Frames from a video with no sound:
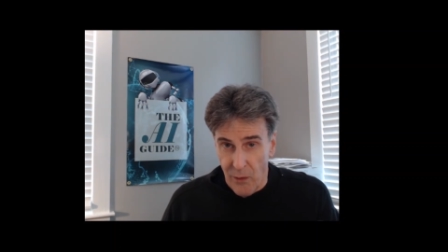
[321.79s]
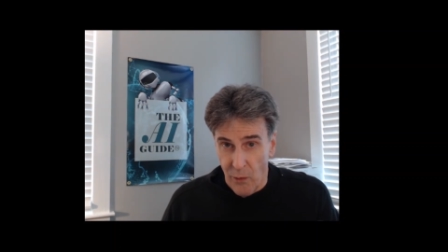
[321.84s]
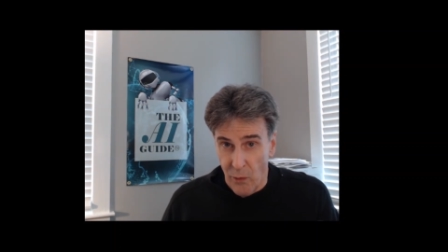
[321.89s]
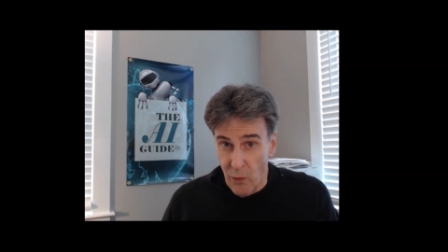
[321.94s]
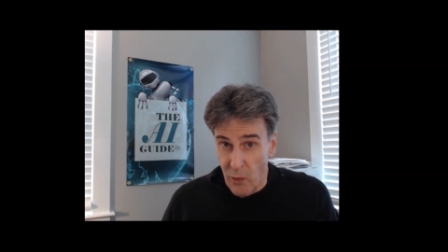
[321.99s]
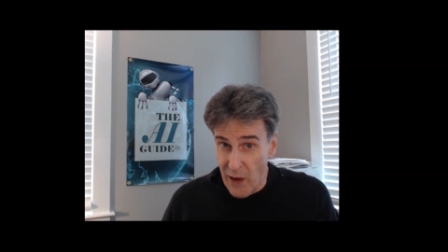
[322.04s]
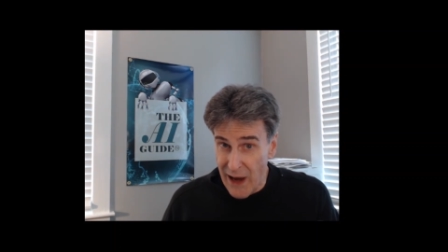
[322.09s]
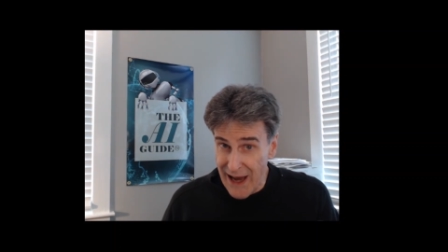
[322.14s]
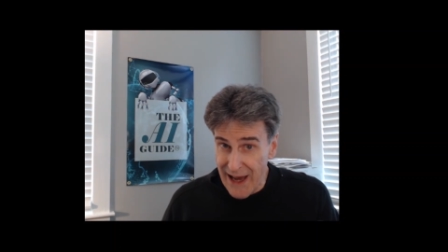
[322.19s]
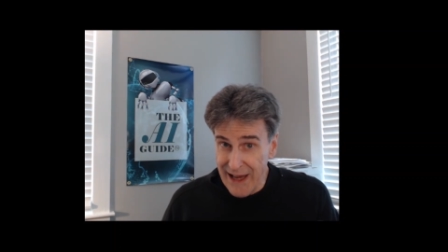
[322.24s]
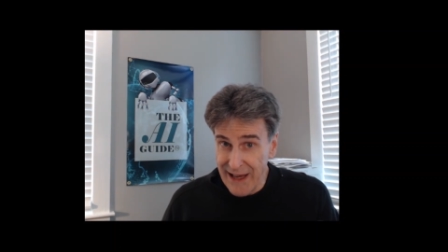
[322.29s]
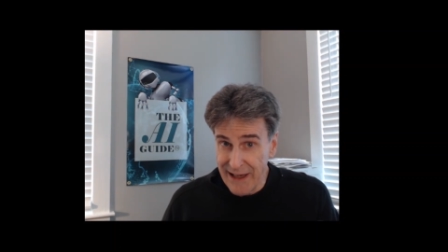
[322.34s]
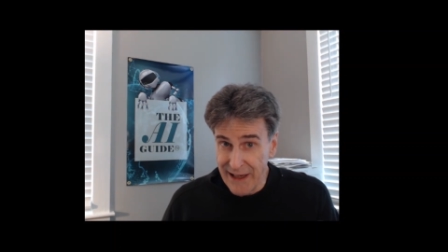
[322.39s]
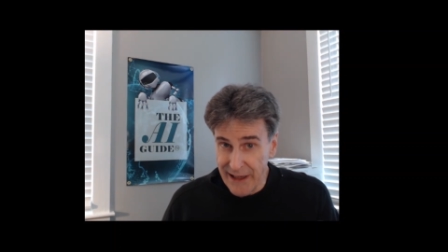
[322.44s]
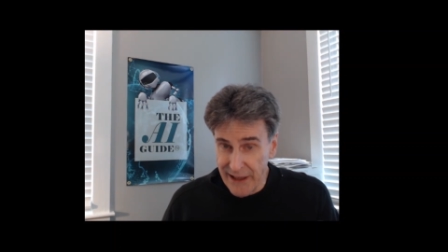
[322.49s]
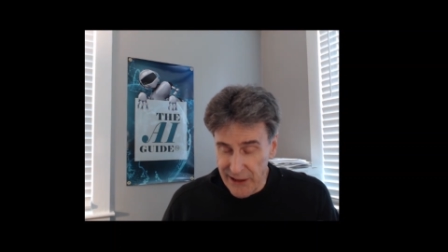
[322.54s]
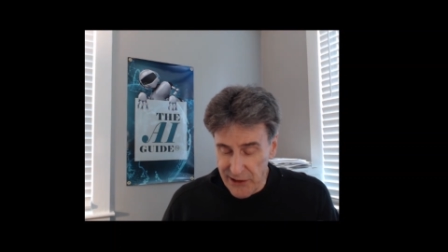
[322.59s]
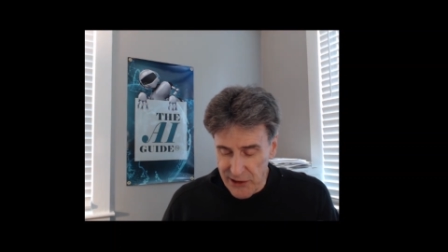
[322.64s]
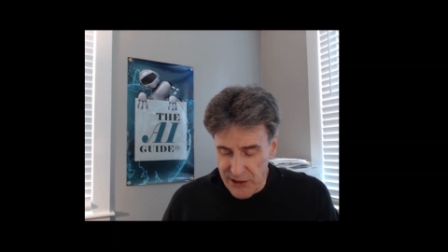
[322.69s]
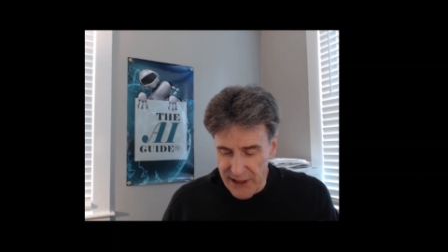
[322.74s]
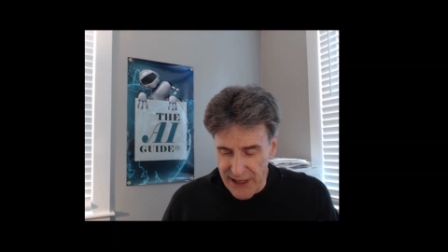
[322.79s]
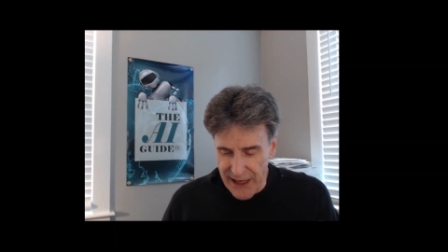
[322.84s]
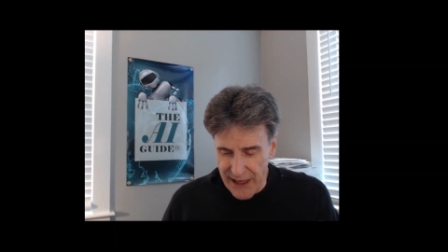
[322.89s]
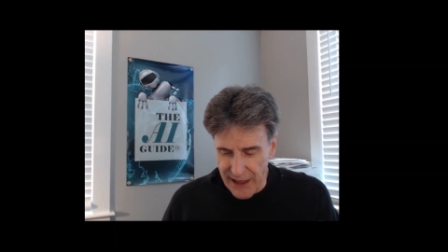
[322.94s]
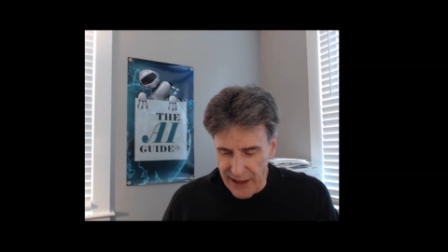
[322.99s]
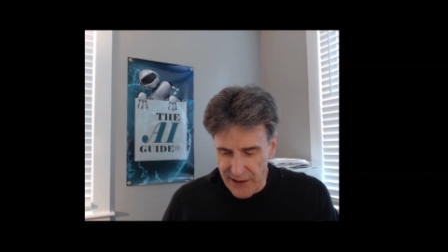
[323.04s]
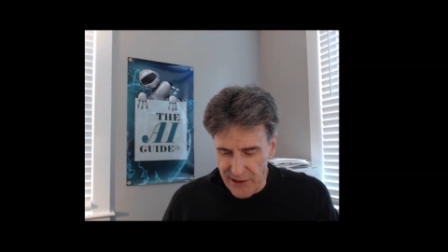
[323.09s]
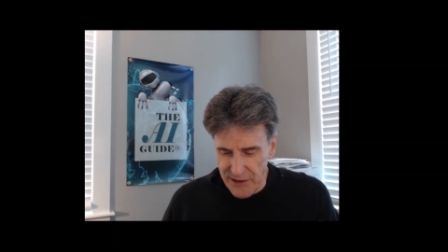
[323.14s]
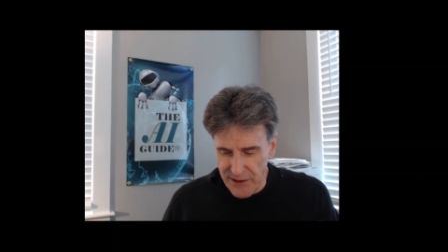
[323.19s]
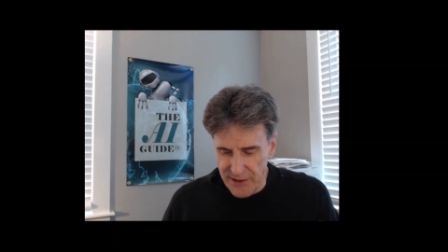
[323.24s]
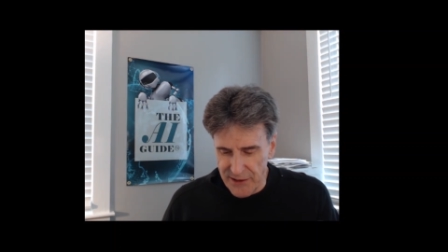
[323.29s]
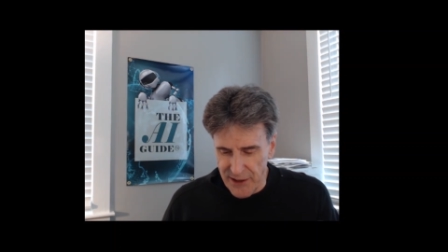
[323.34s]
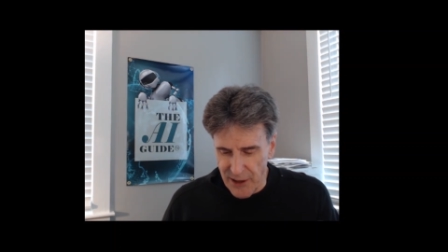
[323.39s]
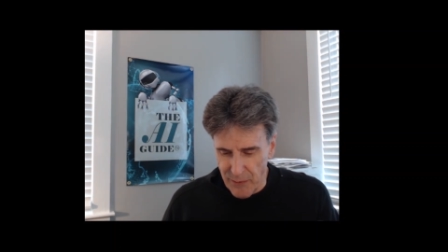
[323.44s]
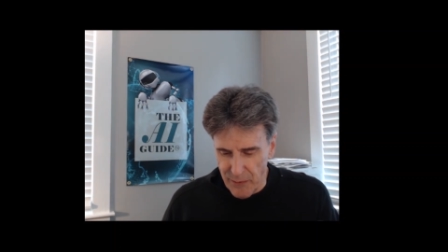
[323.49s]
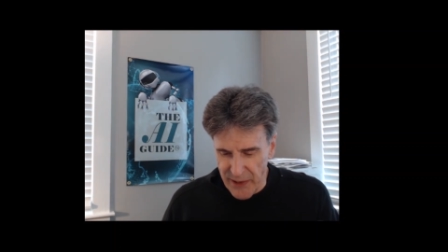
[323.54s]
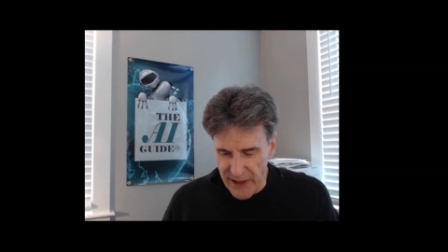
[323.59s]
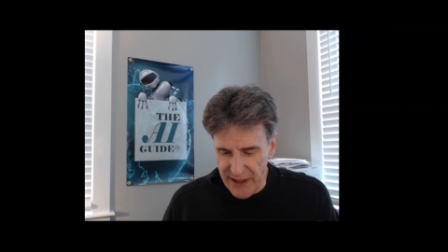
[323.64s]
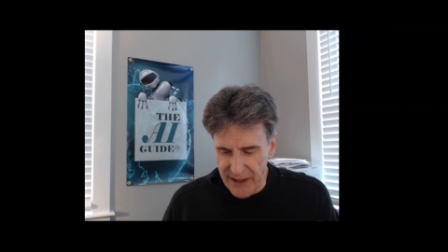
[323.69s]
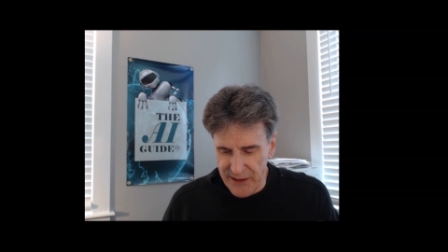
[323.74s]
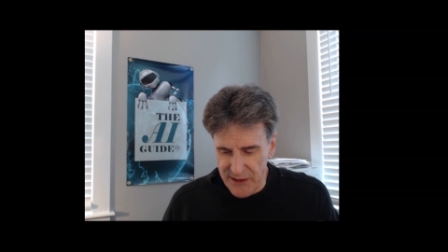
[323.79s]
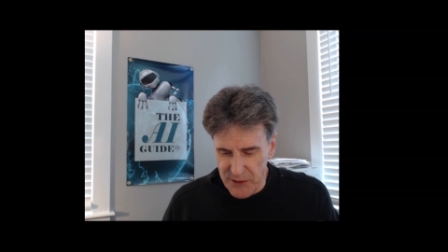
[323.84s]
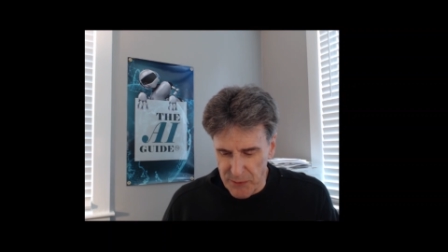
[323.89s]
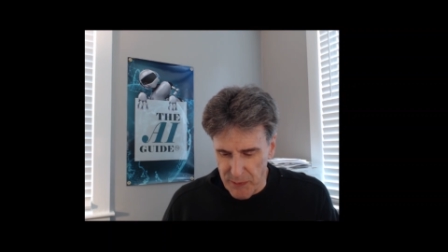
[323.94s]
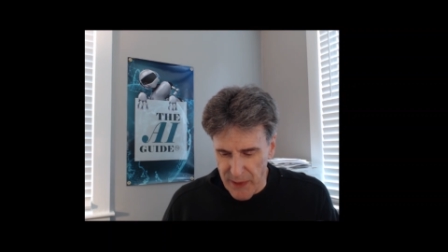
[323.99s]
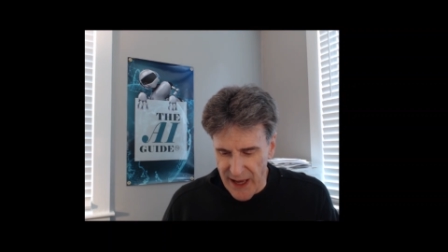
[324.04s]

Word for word: Why did it change? Their biggest